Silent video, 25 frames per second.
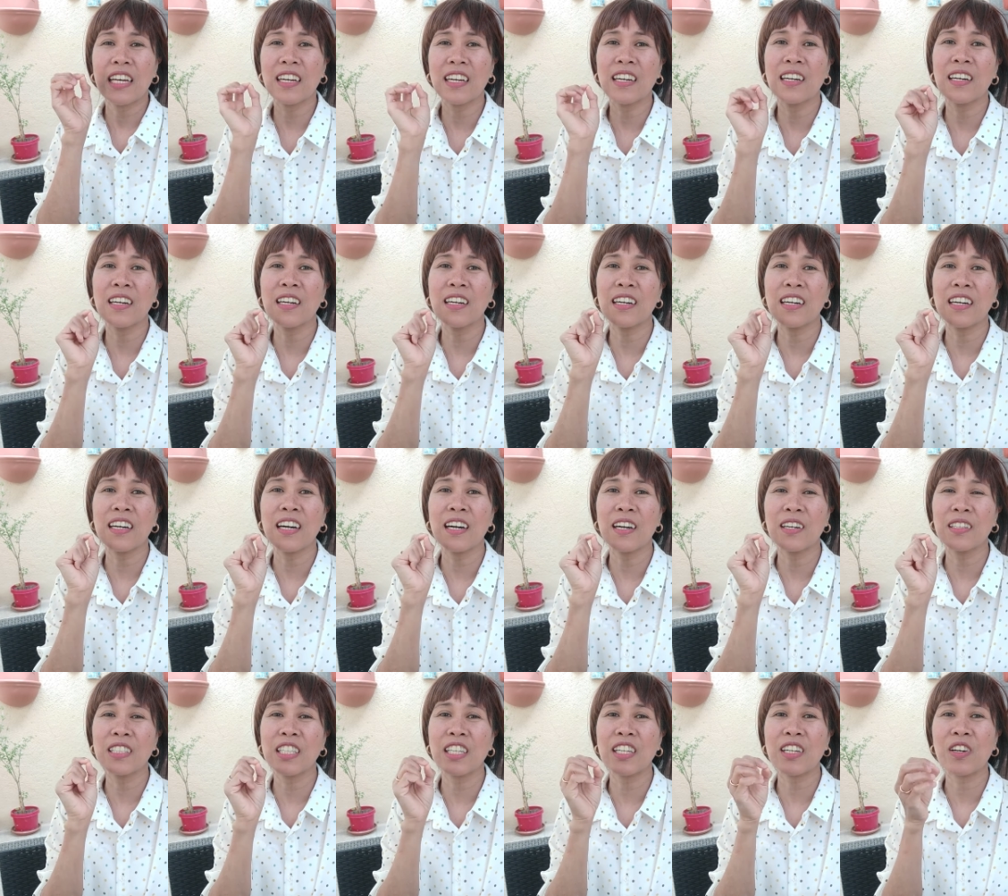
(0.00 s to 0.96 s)
uh,
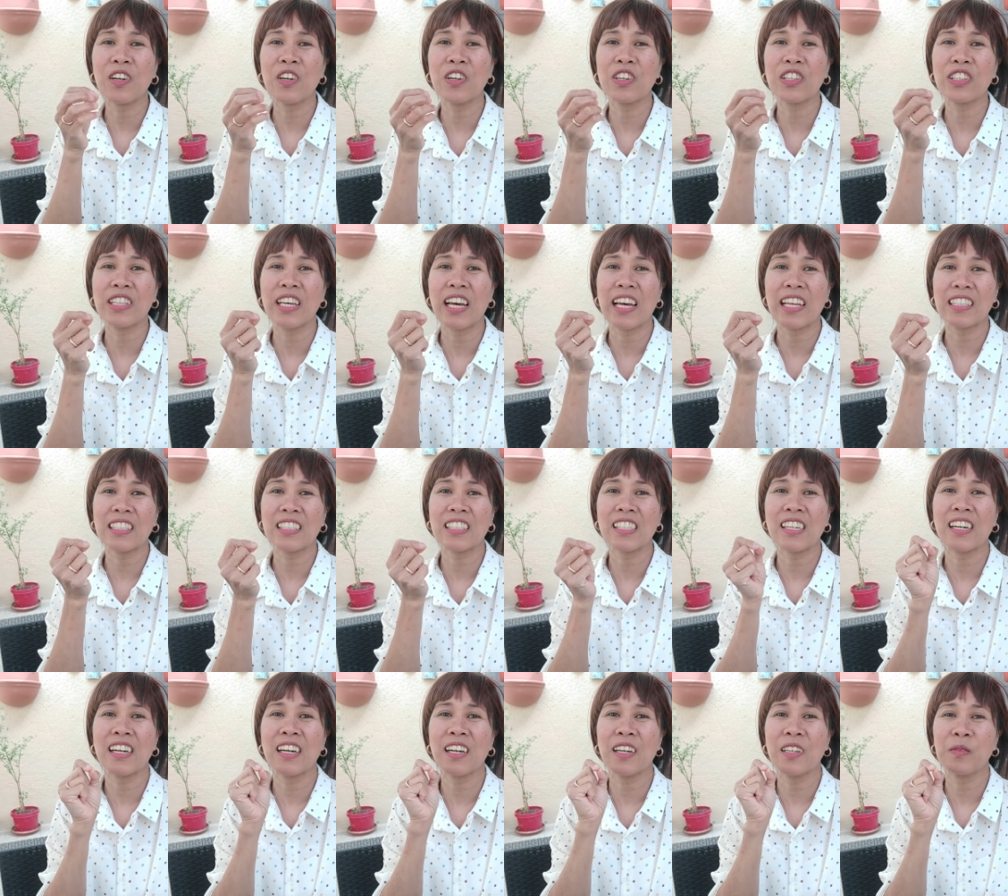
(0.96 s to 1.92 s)
how they call that,
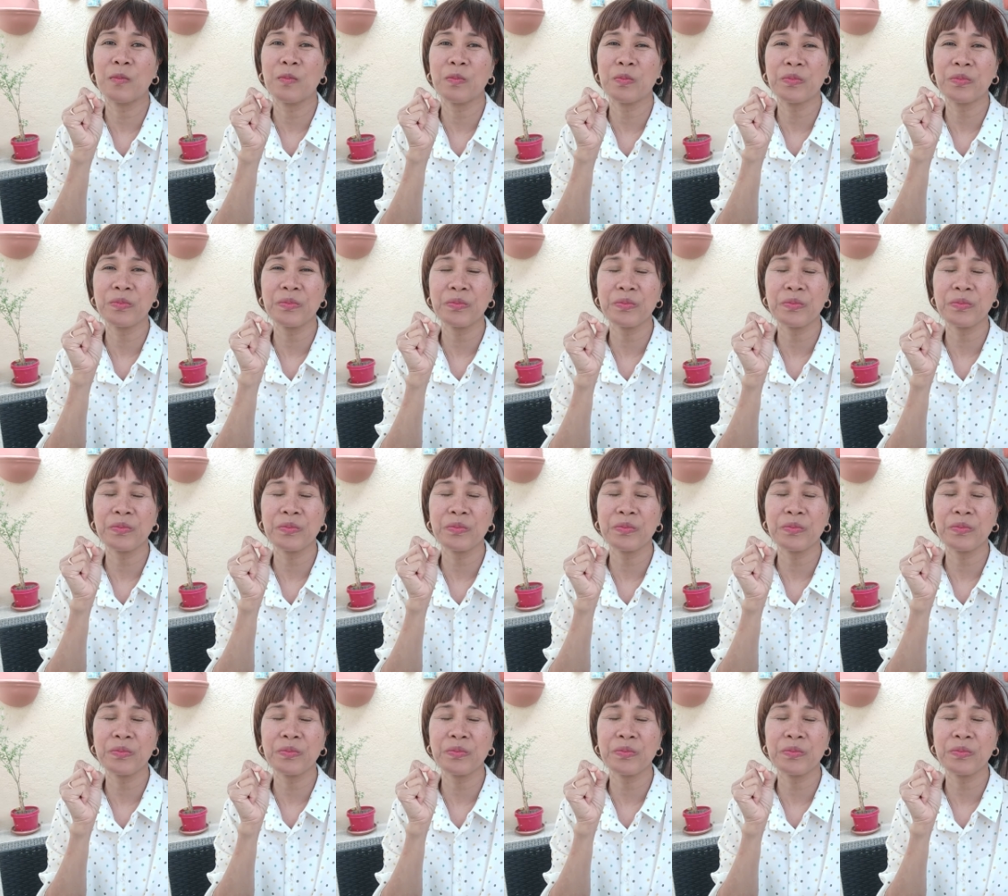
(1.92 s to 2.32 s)
um,